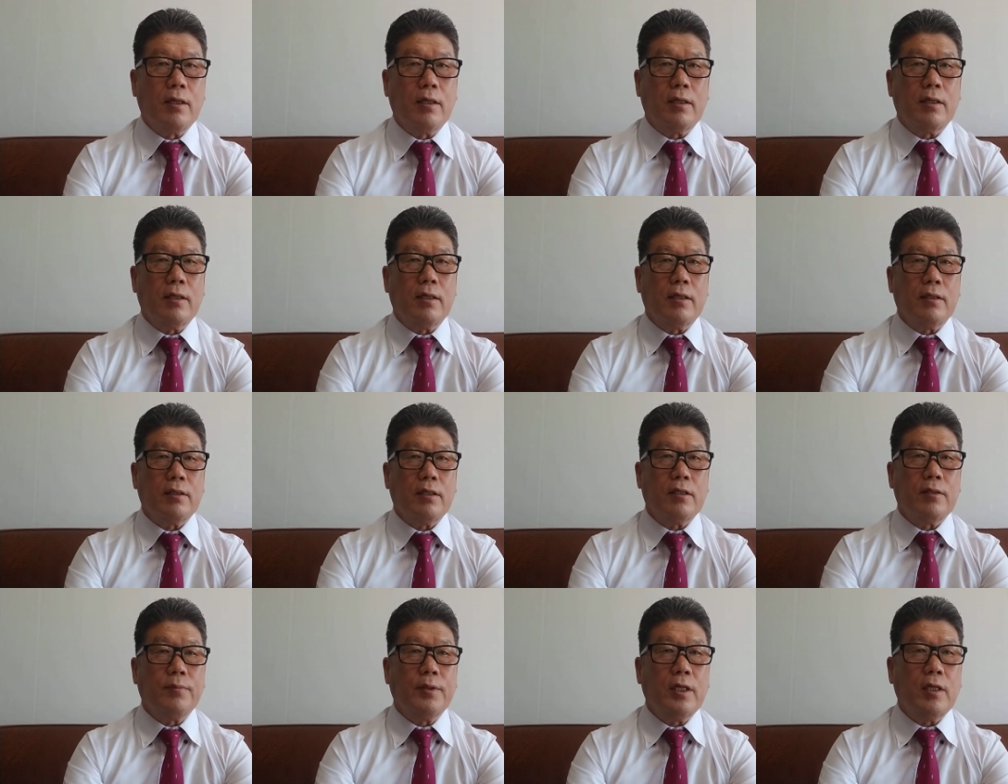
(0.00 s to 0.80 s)

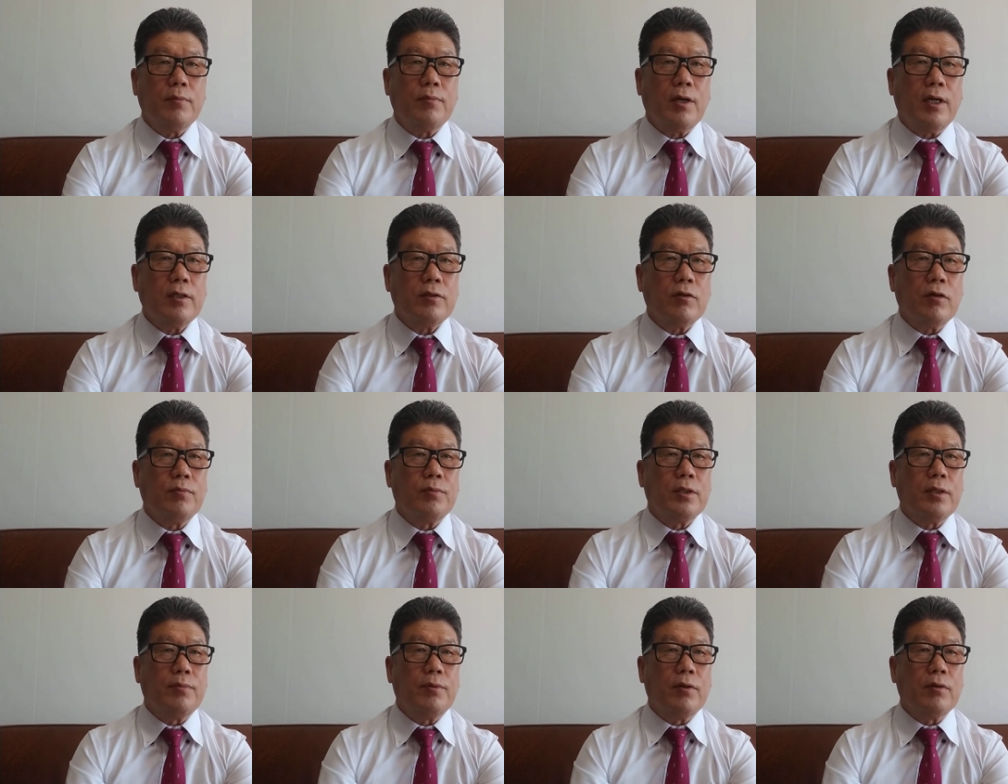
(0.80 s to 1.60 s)
Determining price
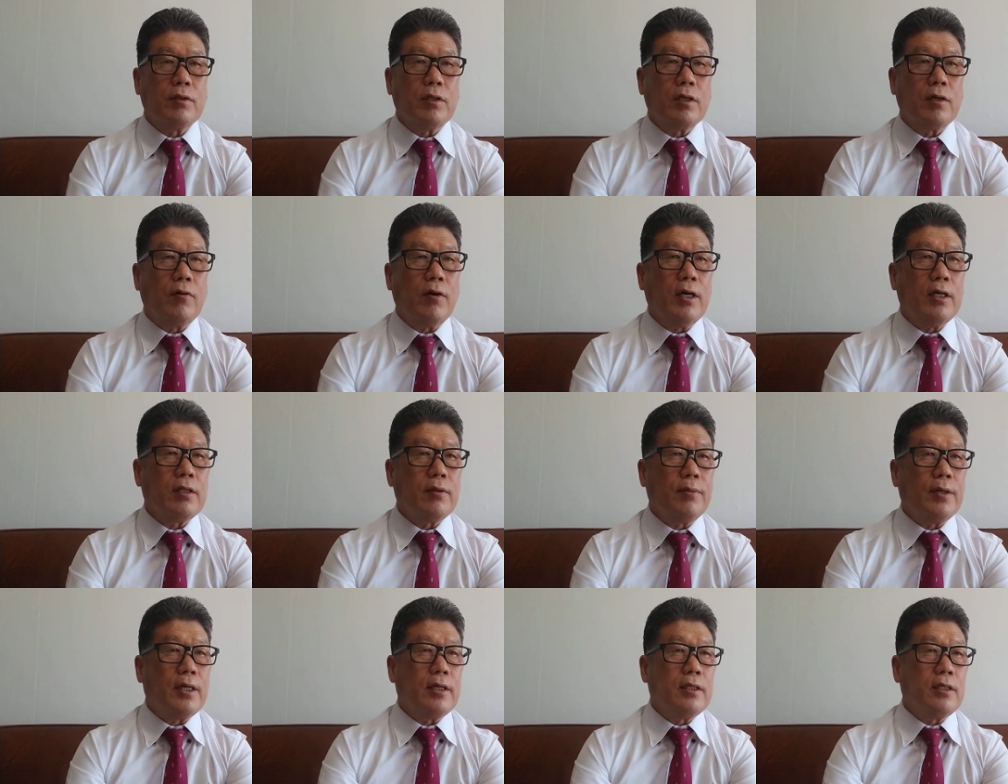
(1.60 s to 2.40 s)
of the bond acquired
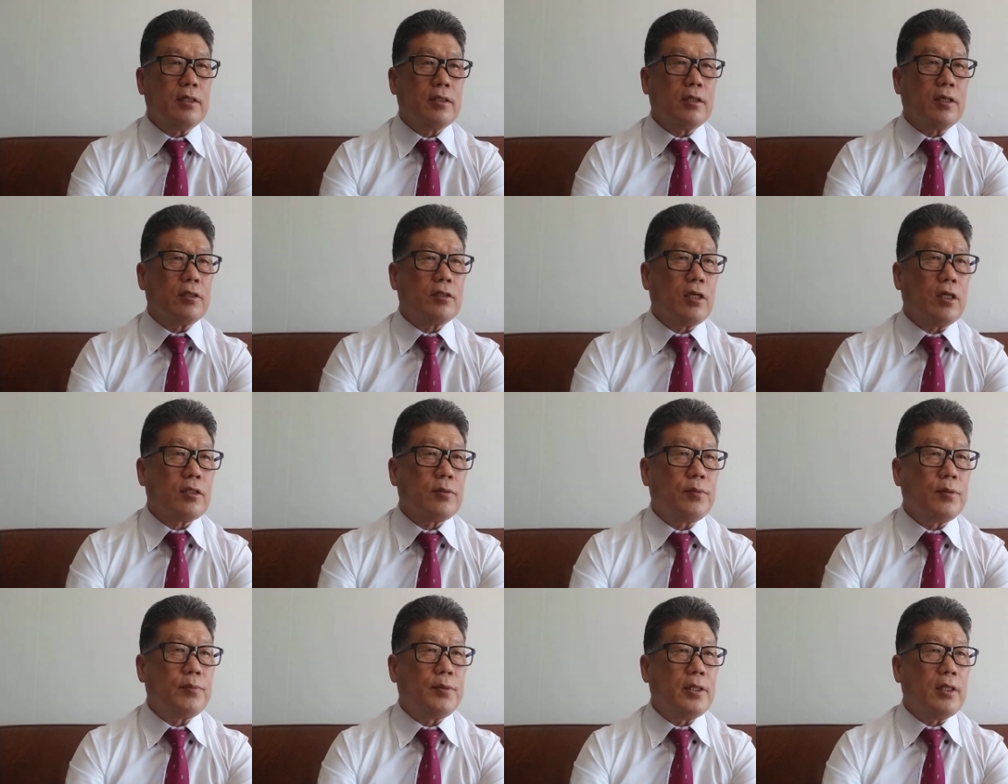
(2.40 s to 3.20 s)
by the
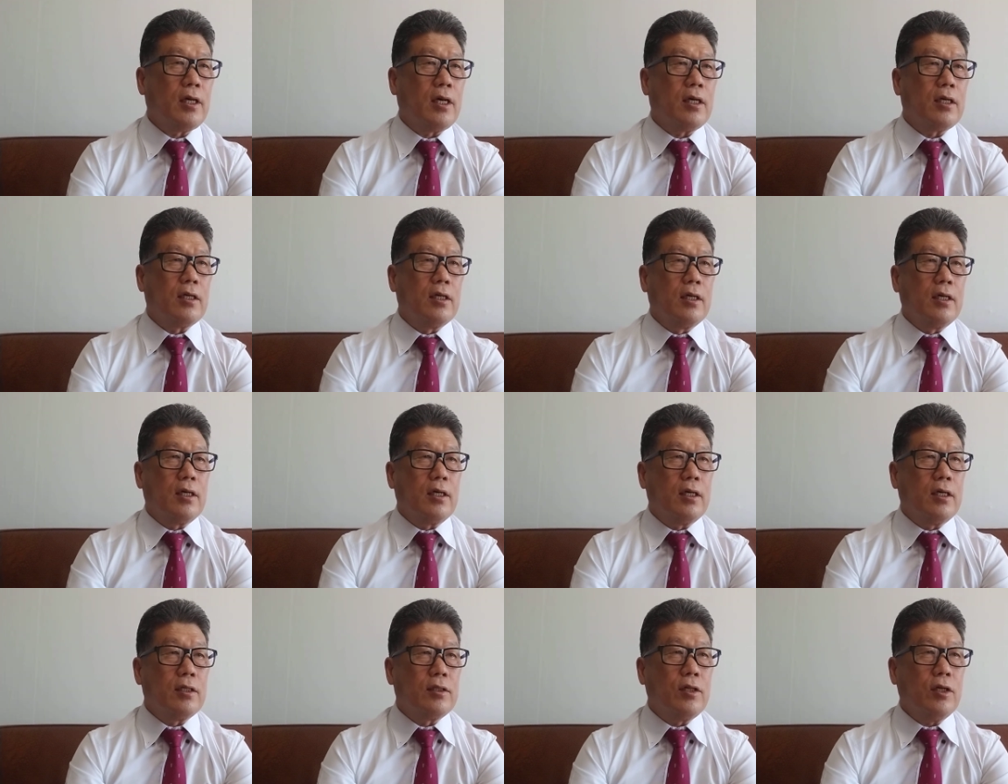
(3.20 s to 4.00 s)
successful bidder.
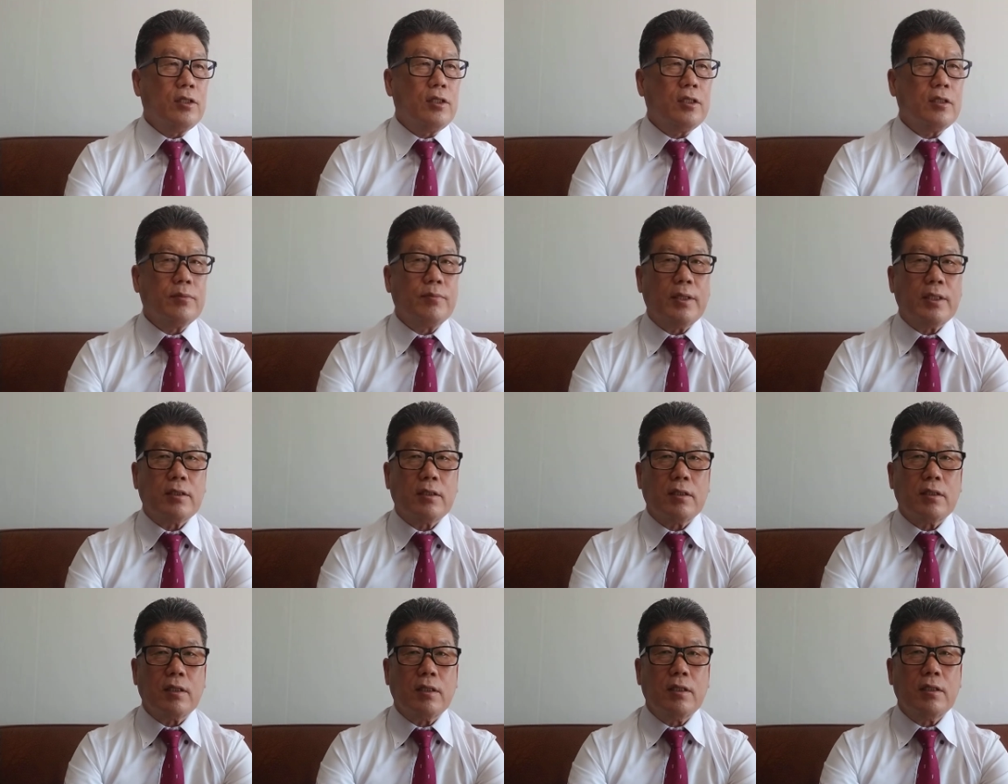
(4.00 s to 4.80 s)
Dutch's
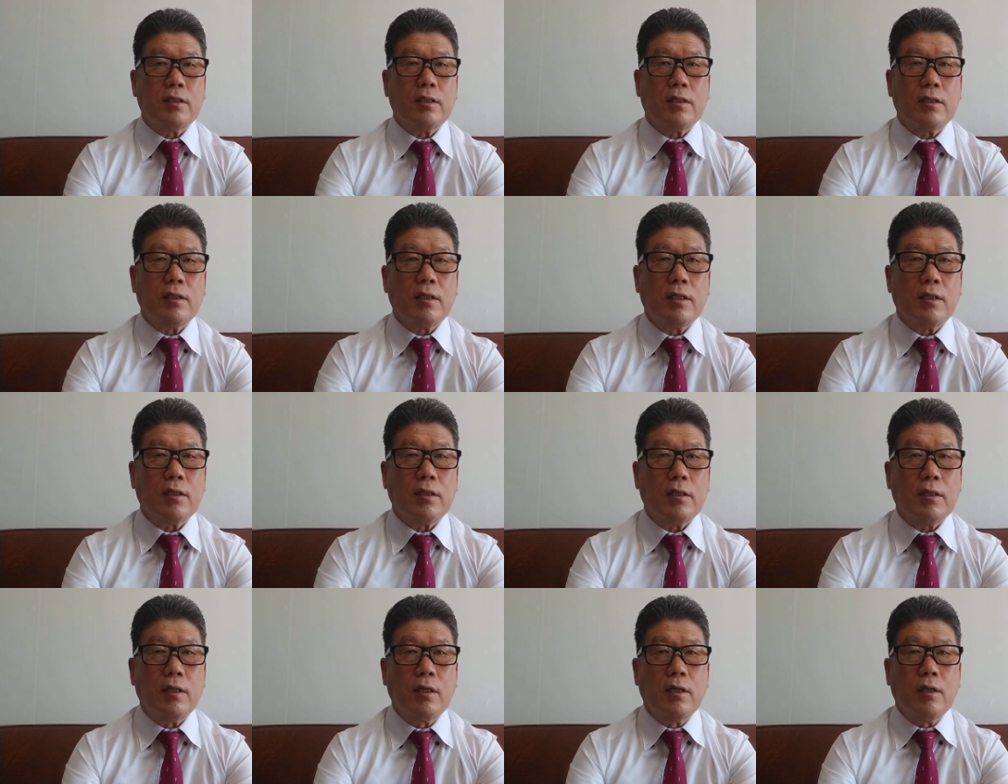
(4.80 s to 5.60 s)
method is
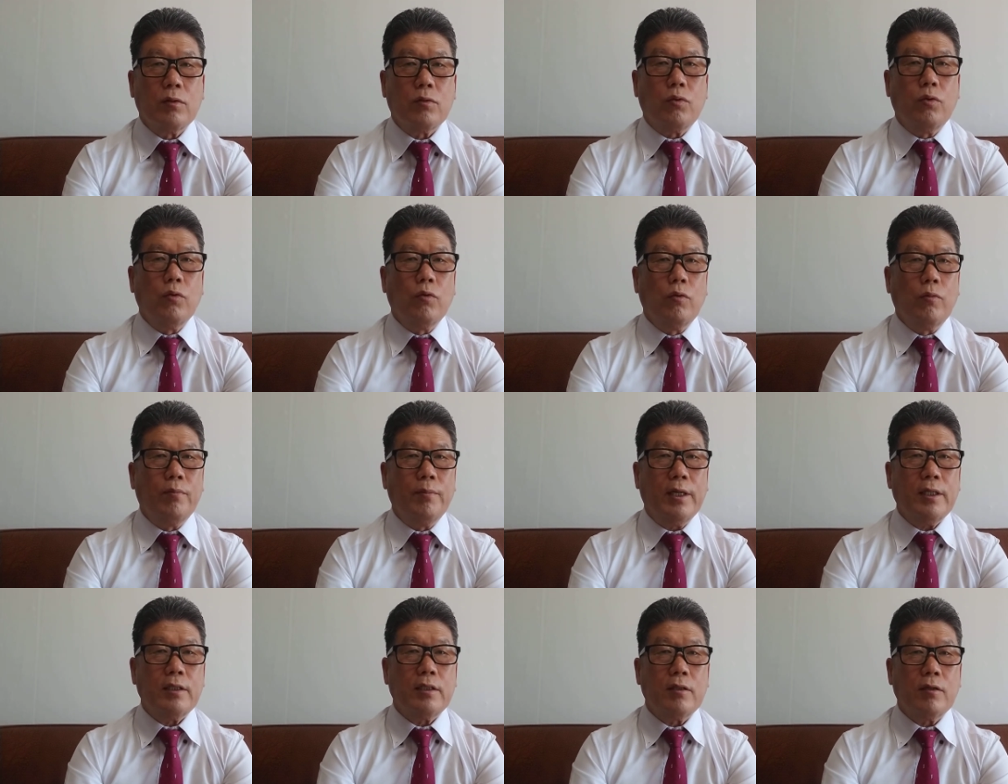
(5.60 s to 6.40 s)
the to
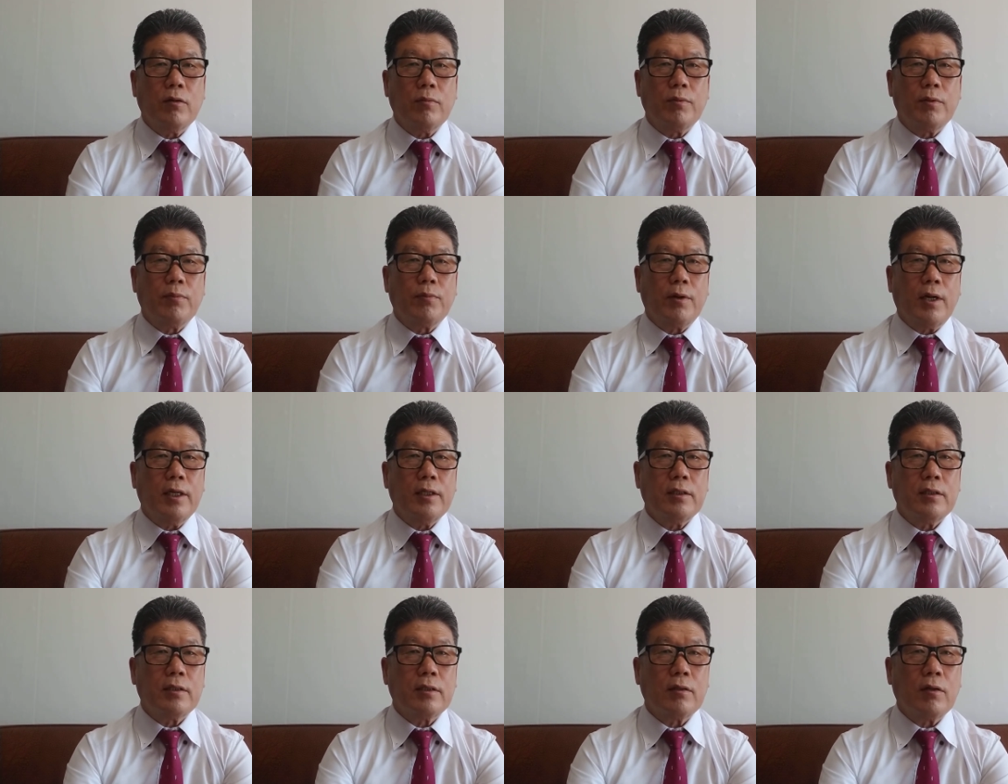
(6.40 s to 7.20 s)
match of
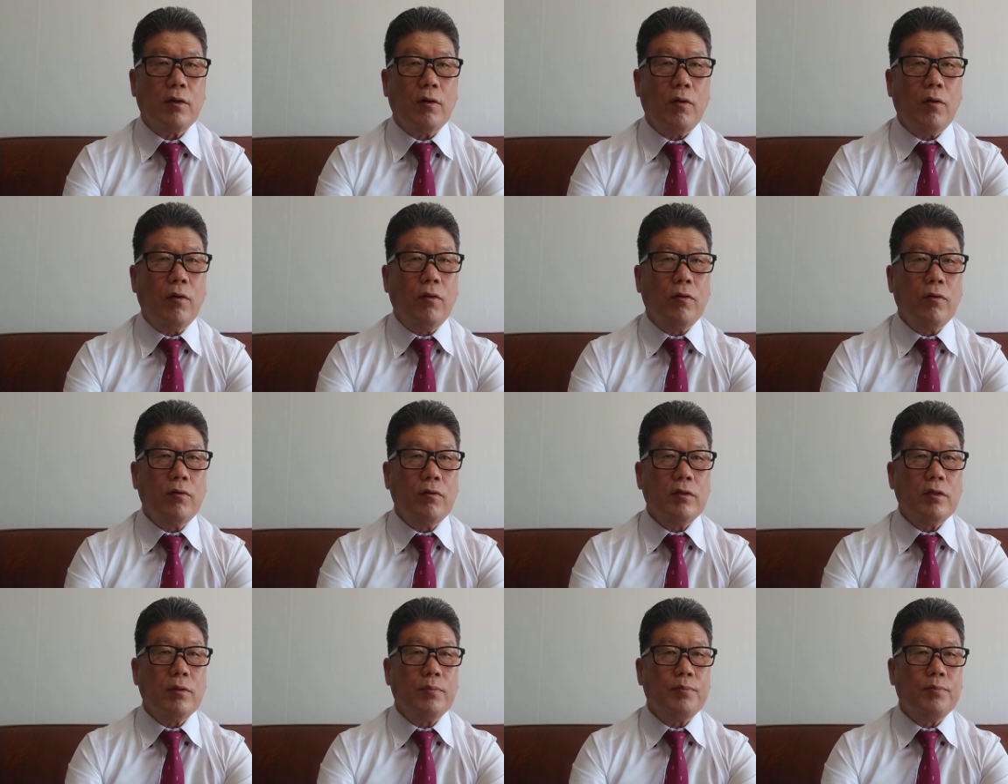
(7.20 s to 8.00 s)
price all
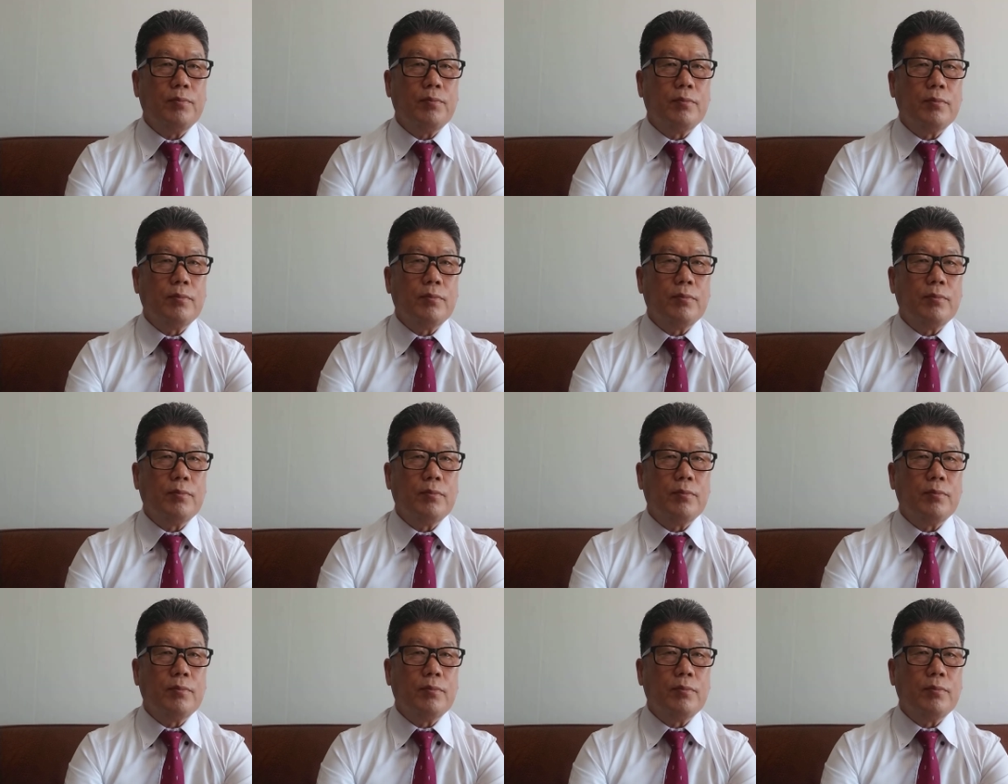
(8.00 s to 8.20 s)
the